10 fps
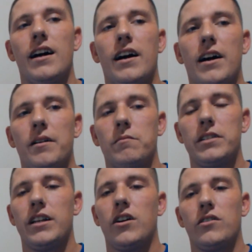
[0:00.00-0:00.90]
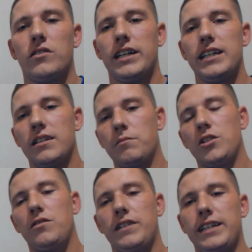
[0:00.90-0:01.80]
In the
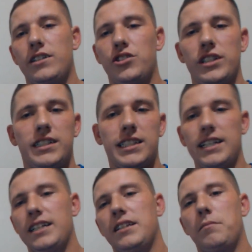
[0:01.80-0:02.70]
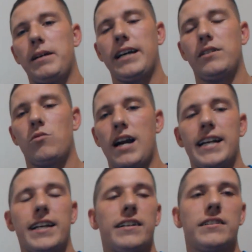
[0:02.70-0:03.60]
movie, she's sitting in the bed,
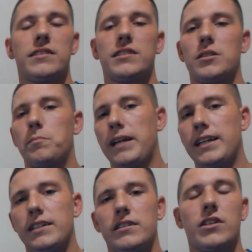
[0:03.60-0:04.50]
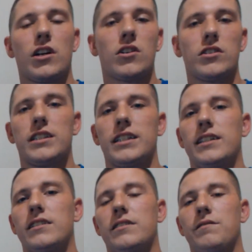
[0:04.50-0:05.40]
Reagan, spitting,
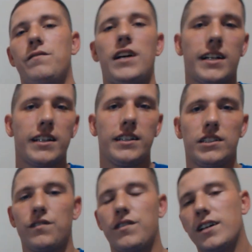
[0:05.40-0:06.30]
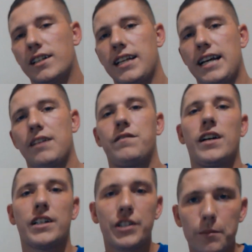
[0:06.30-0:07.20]
cursing, fuck this, fuck that,
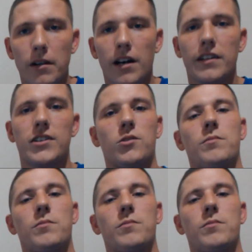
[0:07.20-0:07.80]
fuck your mother,